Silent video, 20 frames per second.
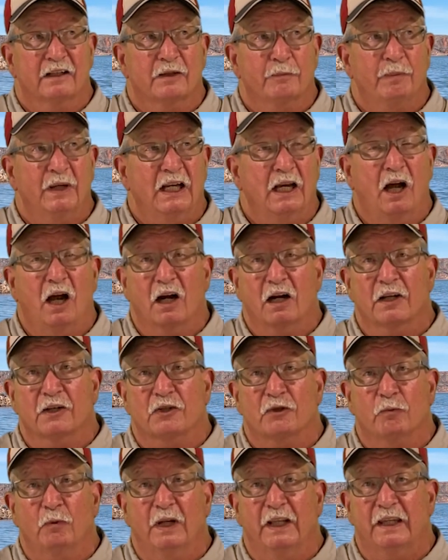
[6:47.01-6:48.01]
to be
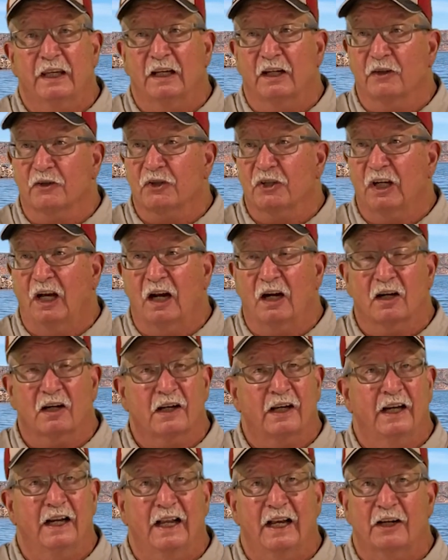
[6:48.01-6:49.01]
honest with you, a solder
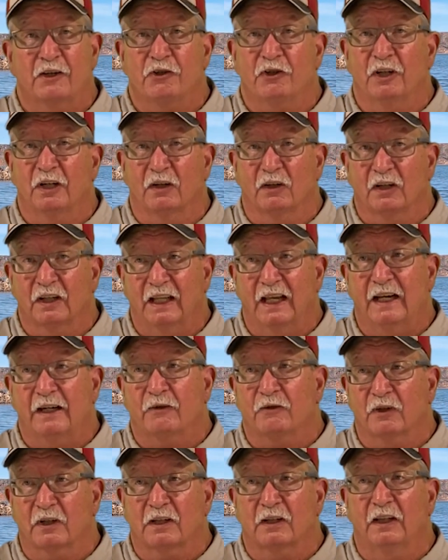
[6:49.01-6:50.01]
connection
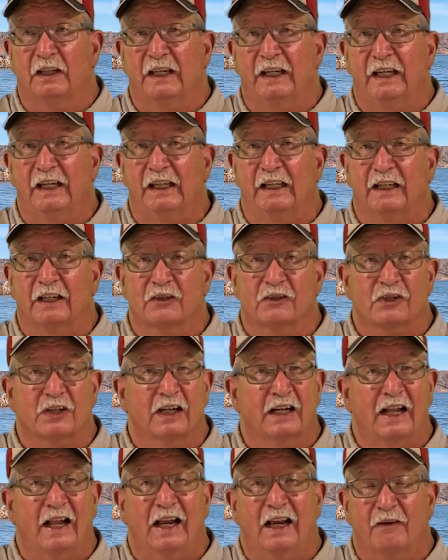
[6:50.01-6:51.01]
electrically is
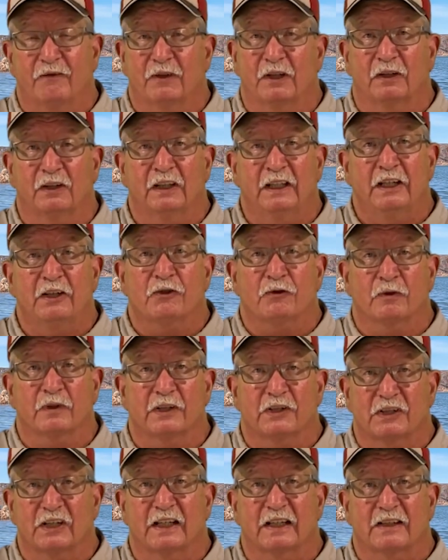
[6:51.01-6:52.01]
going to have the least
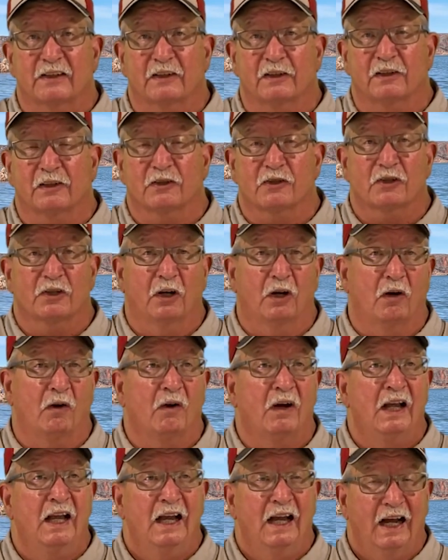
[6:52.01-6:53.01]
resistance. So
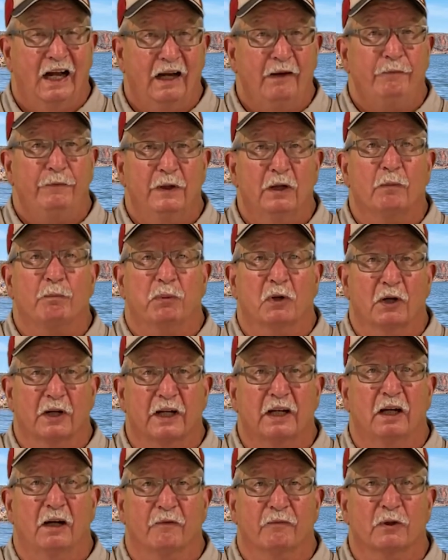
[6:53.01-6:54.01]
I feel pretty
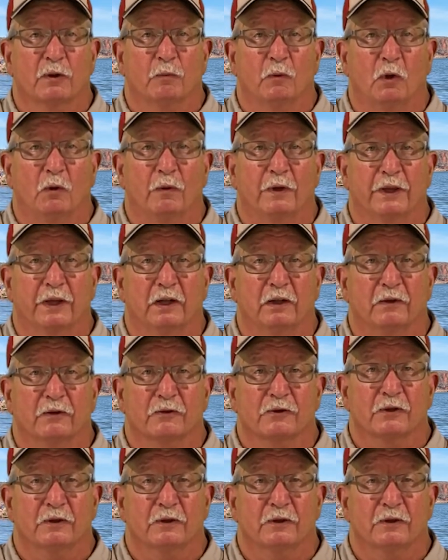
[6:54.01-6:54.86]
comfortable with those.